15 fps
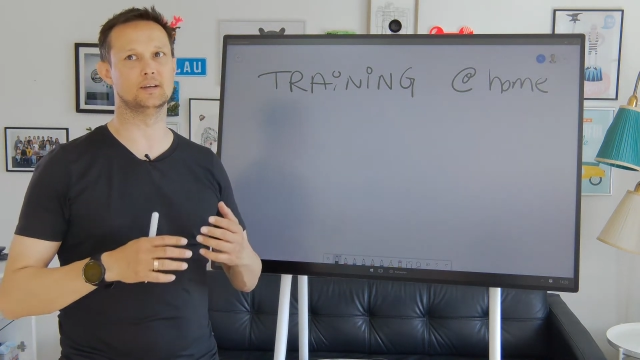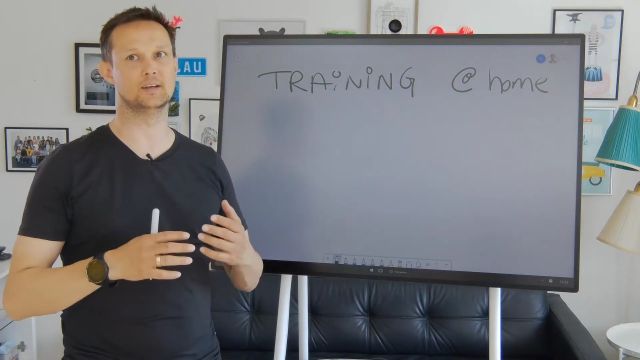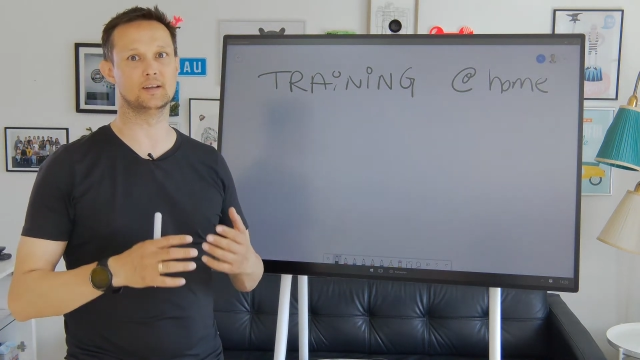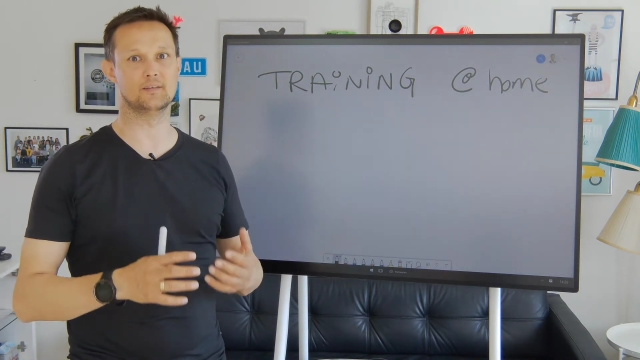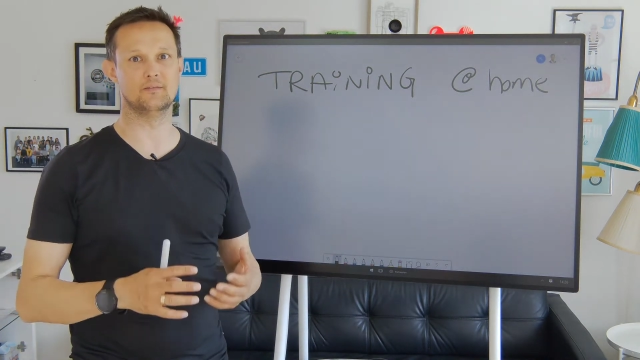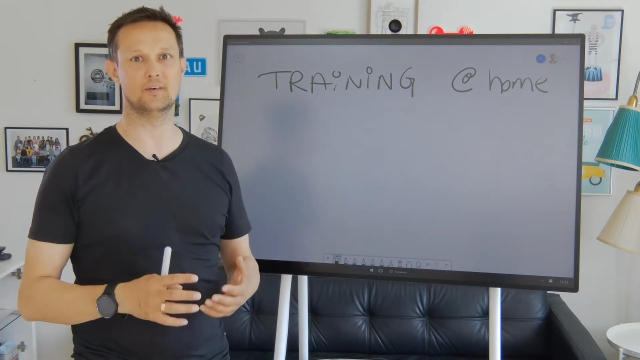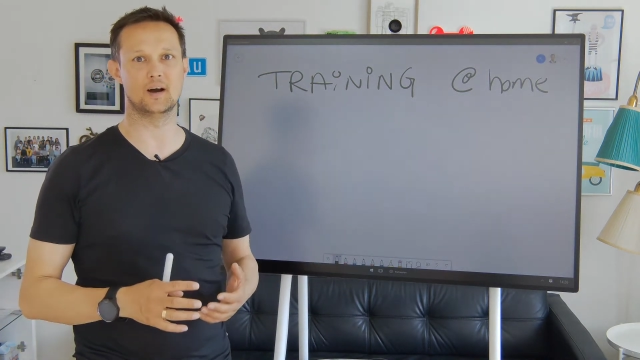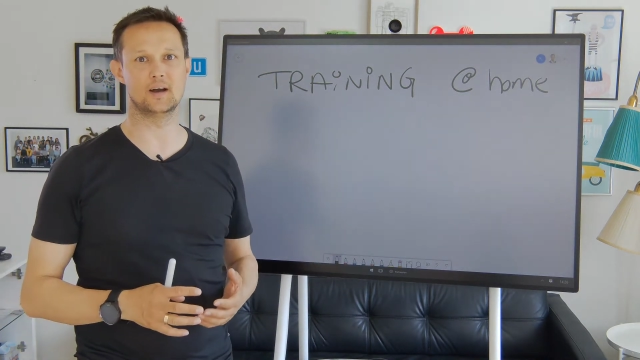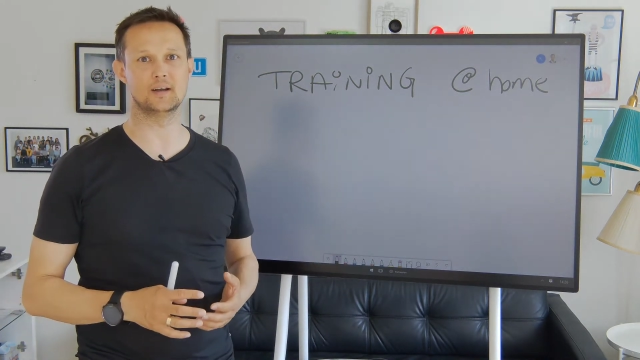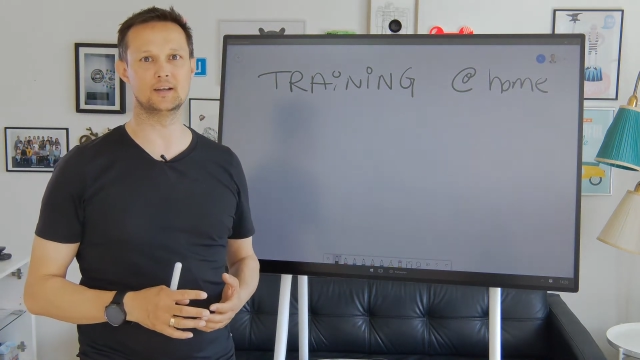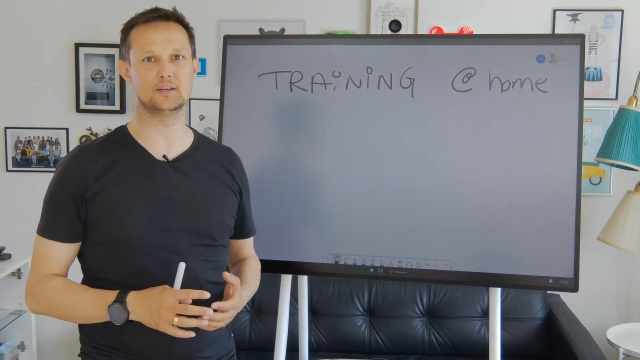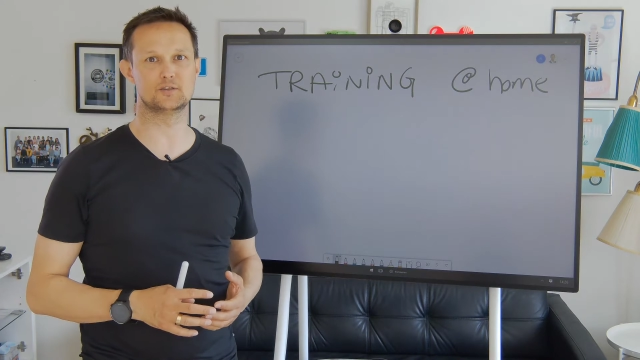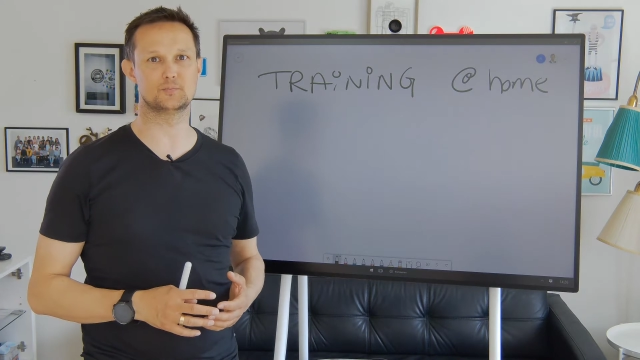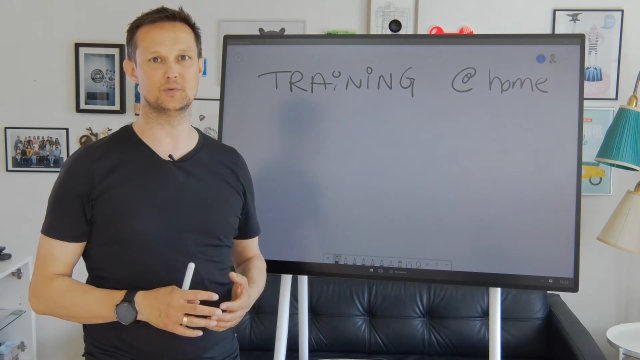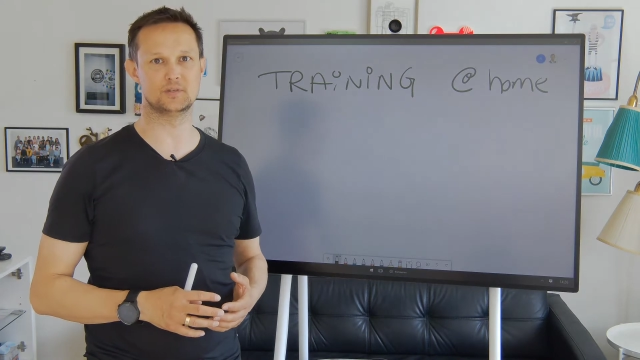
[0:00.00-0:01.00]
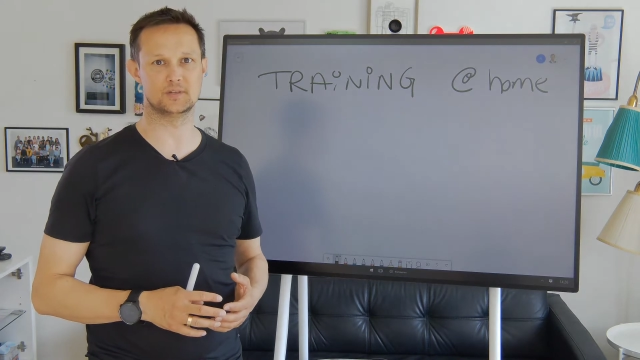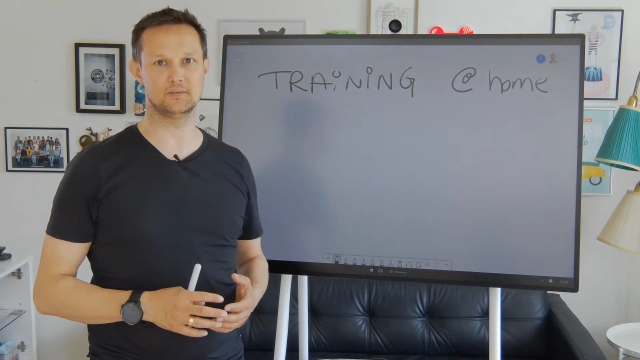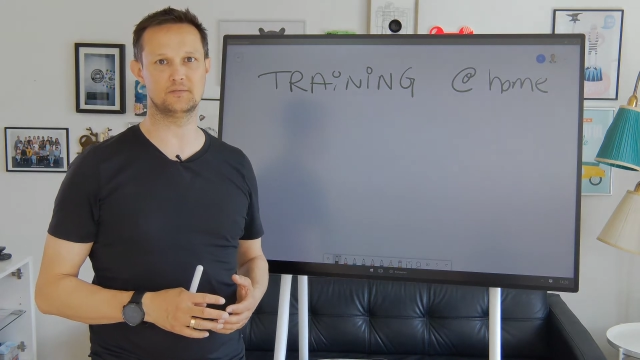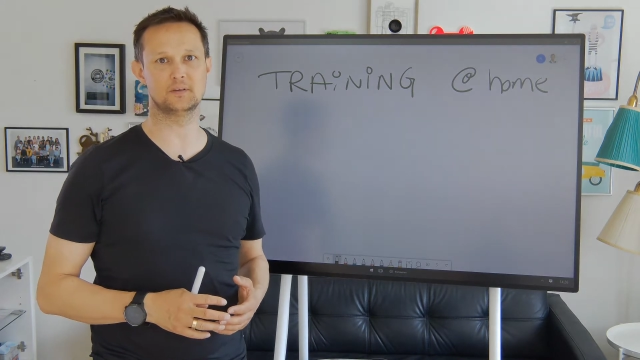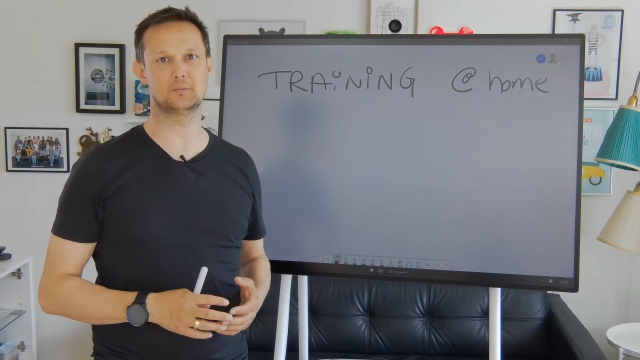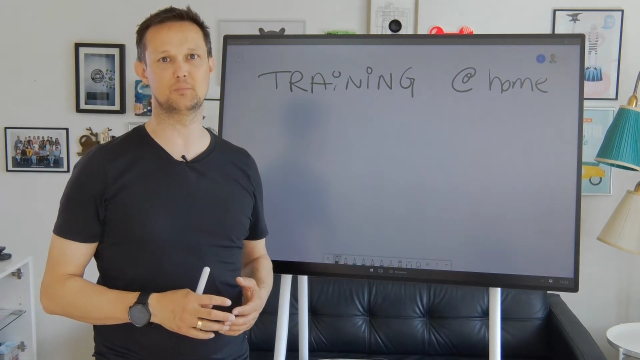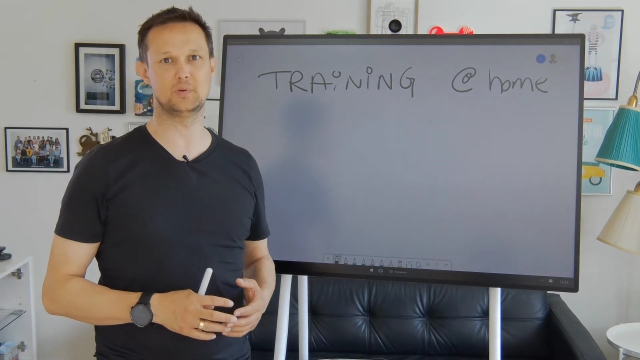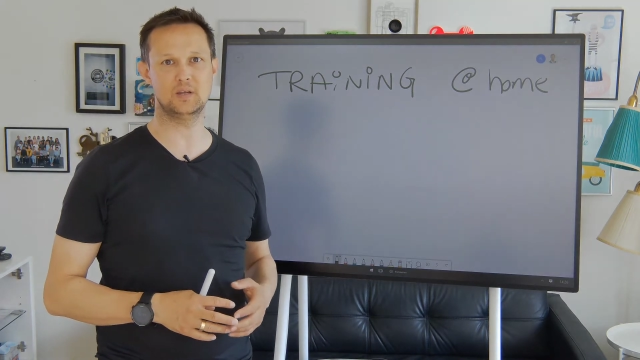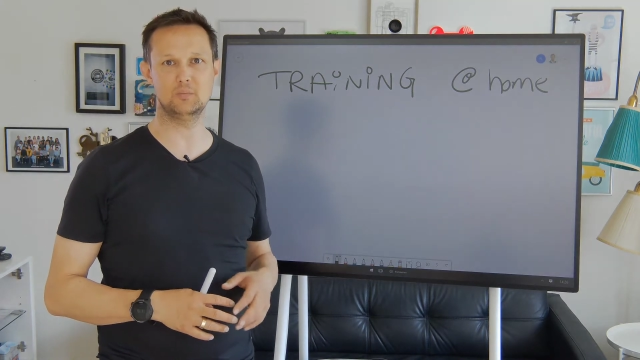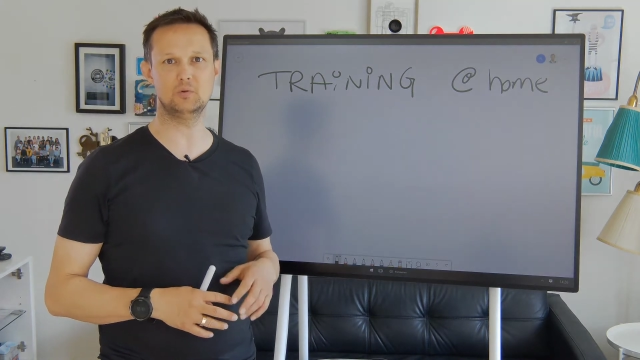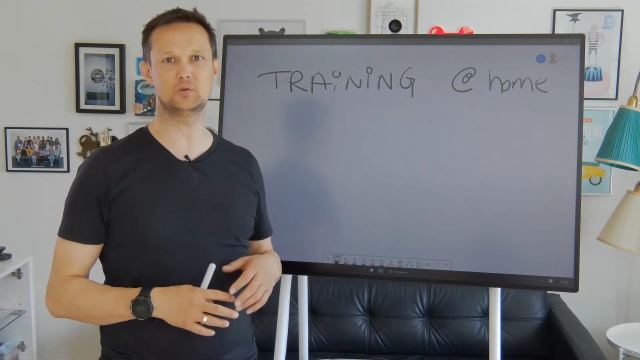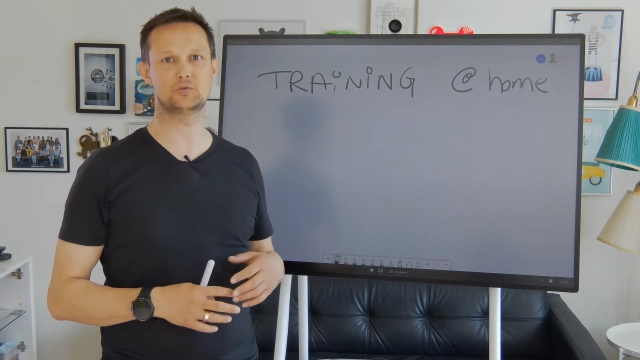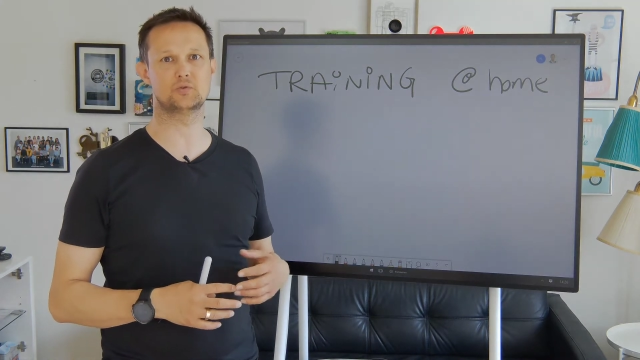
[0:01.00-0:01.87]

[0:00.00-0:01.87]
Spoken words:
inviting specific people